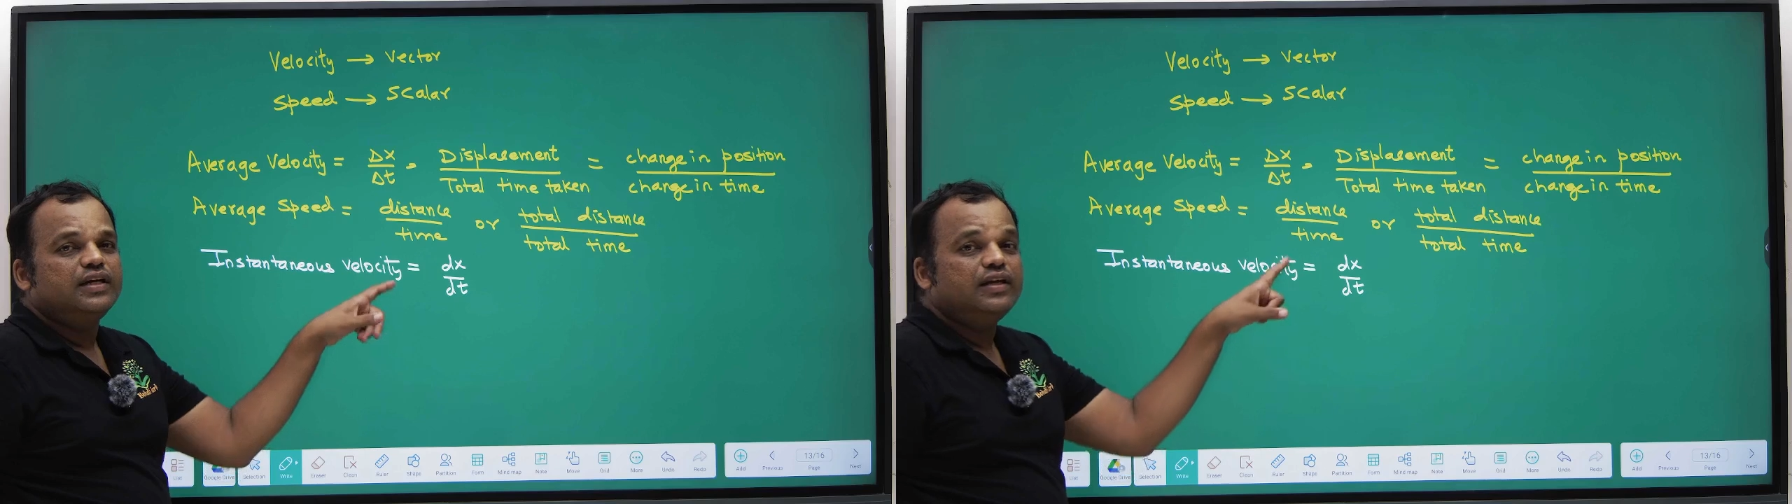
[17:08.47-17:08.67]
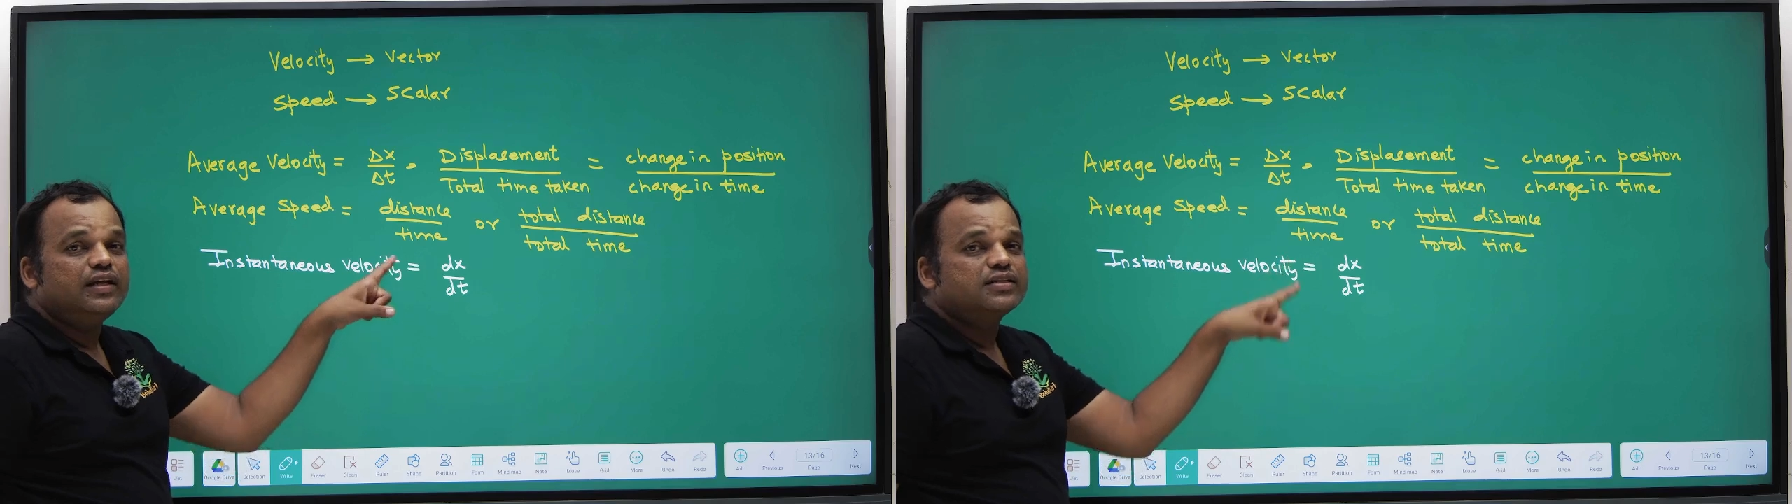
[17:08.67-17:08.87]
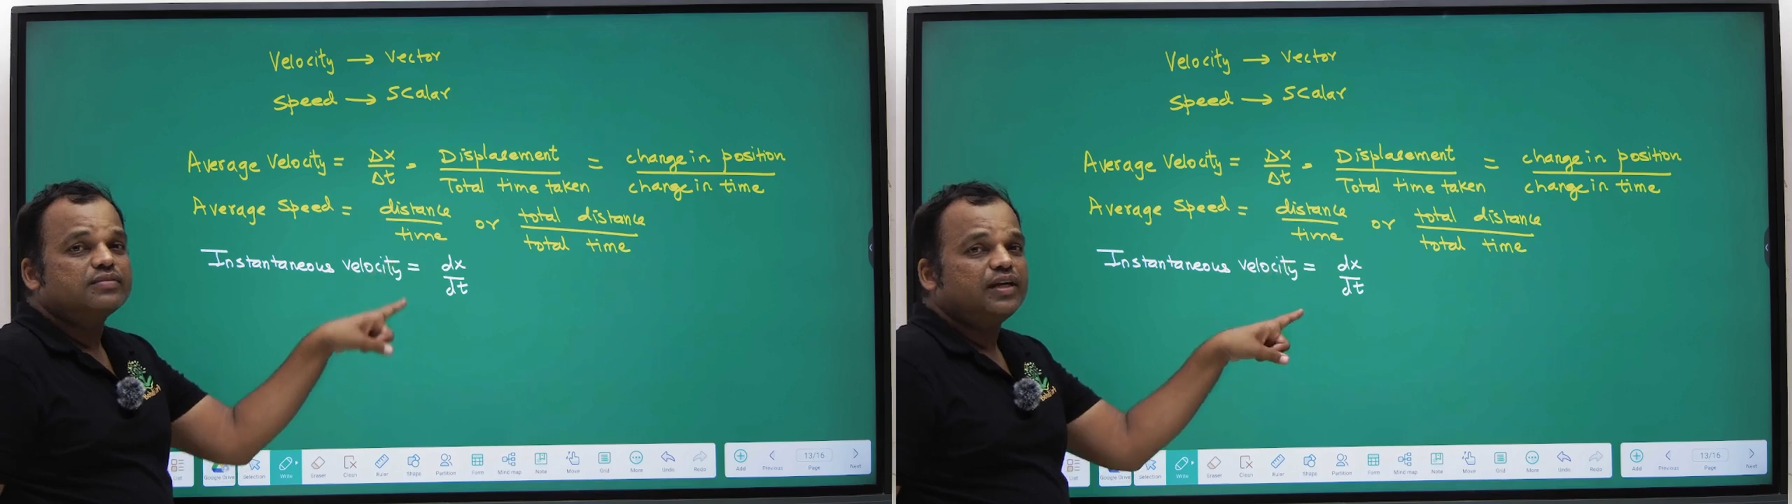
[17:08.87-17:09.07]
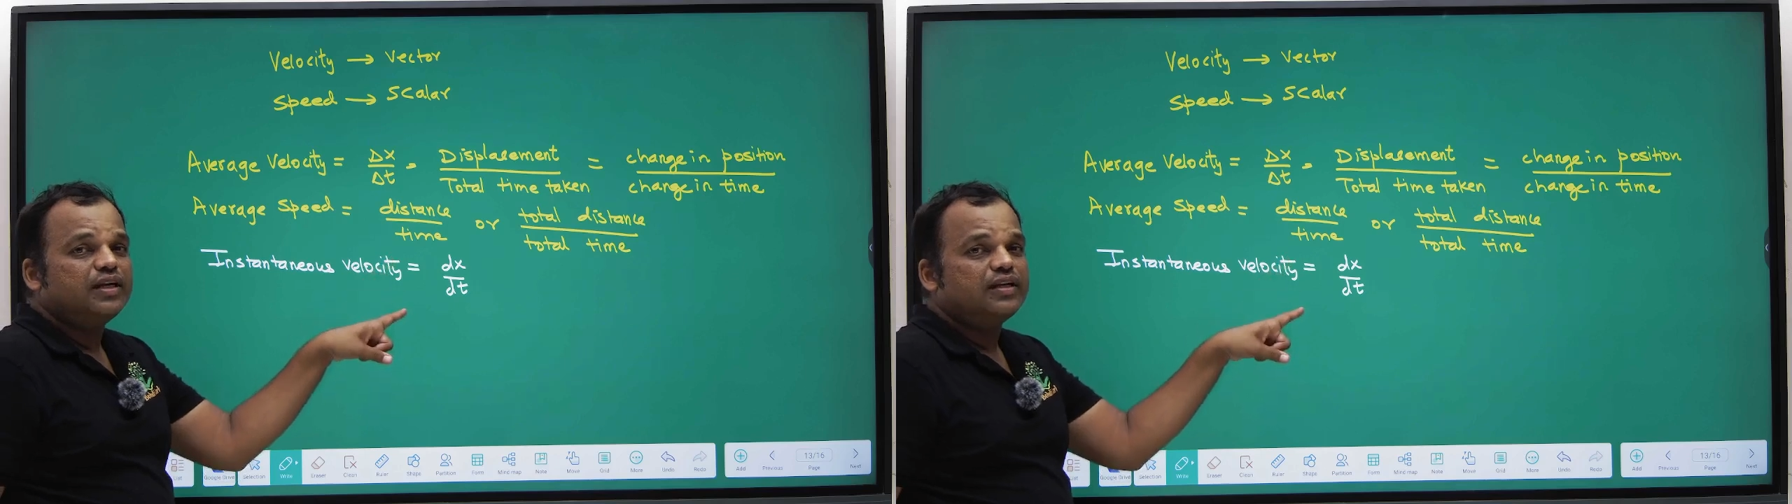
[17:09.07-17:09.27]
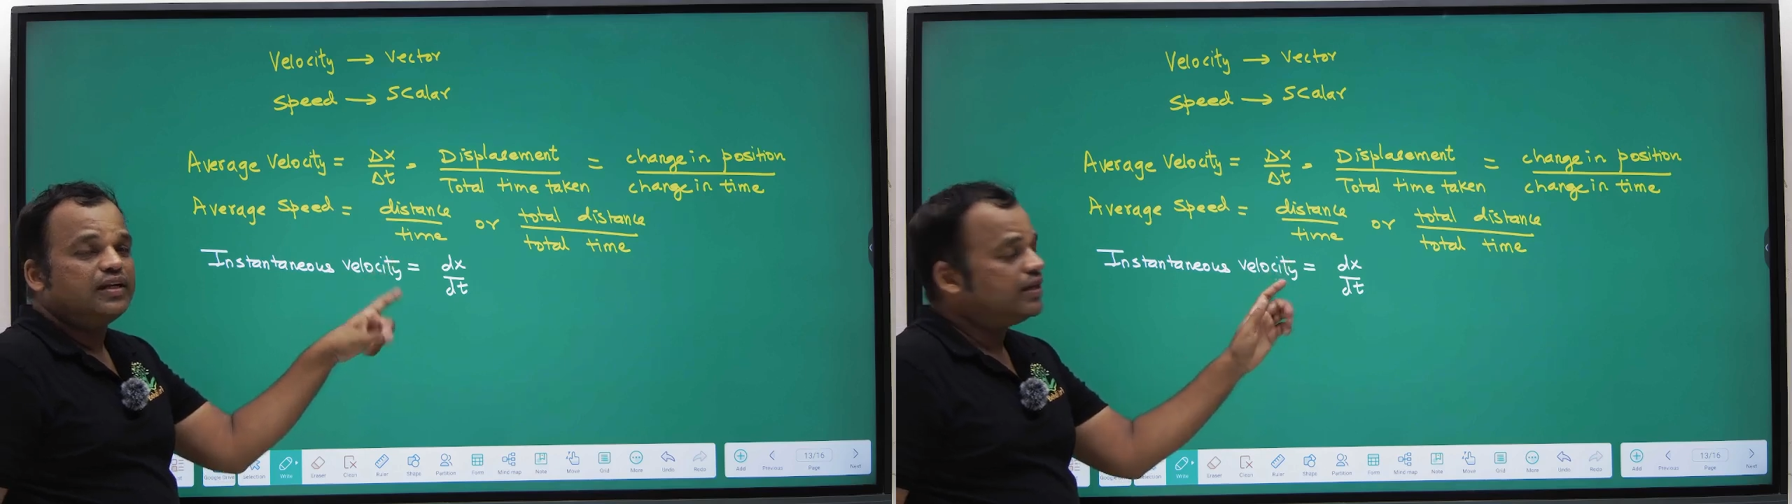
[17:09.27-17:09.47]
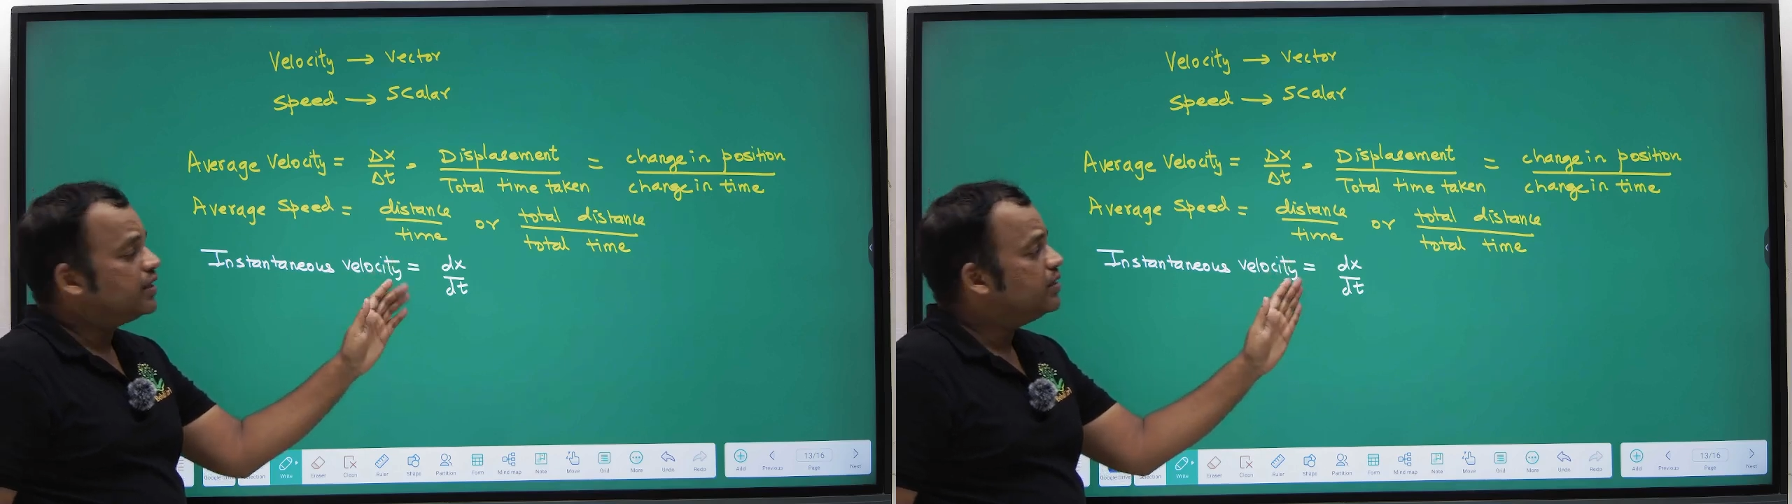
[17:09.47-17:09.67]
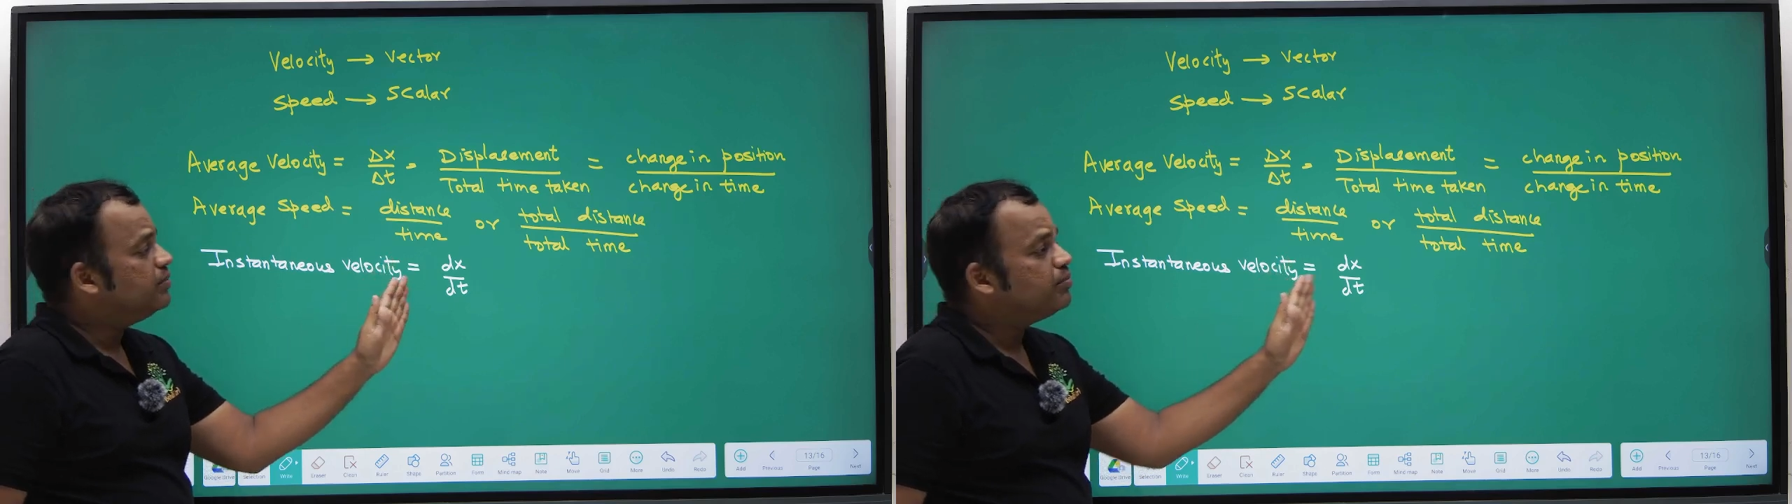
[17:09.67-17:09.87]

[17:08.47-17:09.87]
dx by dt, it can be